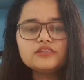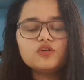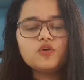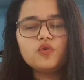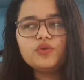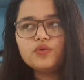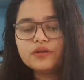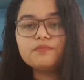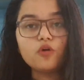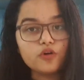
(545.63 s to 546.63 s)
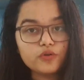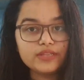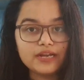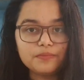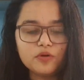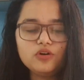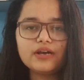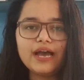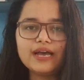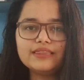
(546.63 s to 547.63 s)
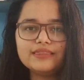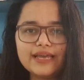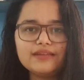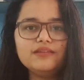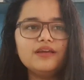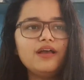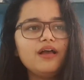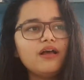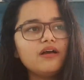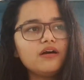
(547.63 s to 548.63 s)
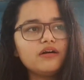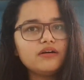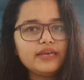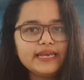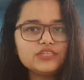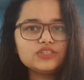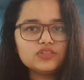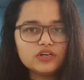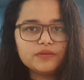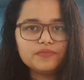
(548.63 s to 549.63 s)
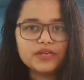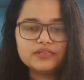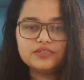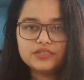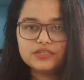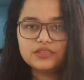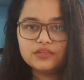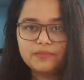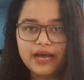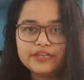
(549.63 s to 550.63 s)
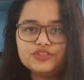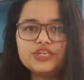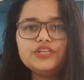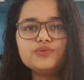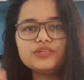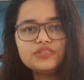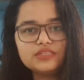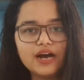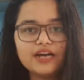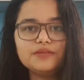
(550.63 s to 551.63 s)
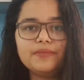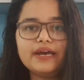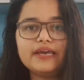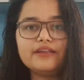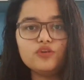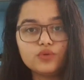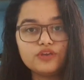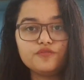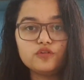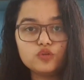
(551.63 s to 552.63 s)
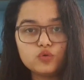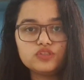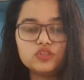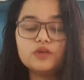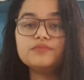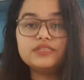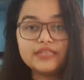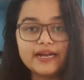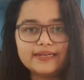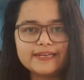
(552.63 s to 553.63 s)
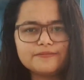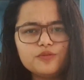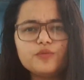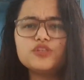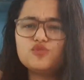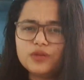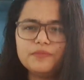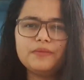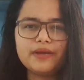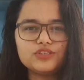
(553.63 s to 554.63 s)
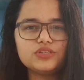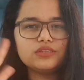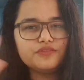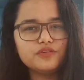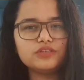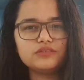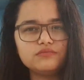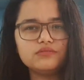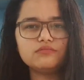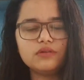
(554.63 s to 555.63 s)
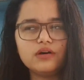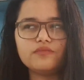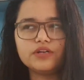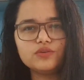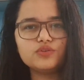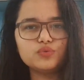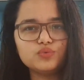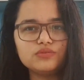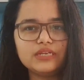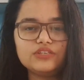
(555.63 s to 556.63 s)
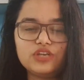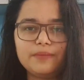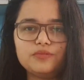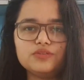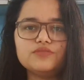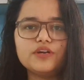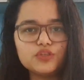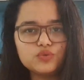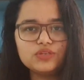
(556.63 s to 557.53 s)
So you can borrow that book, and then each term that is written in the balance sheet, you can start by looking for those terms in that textbook, which will be mentioned in the first 1, 2, 3 chapters.